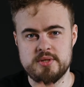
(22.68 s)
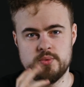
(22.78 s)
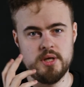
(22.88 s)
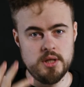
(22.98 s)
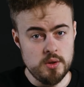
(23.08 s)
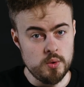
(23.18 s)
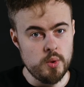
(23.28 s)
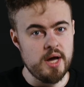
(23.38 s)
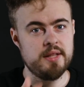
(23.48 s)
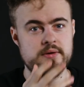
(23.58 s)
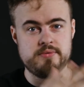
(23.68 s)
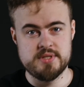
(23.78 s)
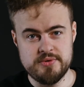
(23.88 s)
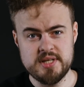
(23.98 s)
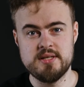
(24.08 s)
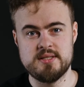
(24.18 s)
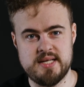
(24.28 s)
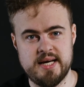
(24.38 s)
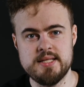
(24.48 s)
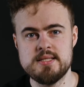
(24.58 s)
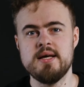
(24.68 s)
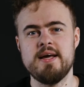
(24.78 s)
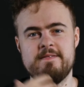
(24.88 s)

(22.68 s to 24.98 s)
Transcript: between you and the restricted sites,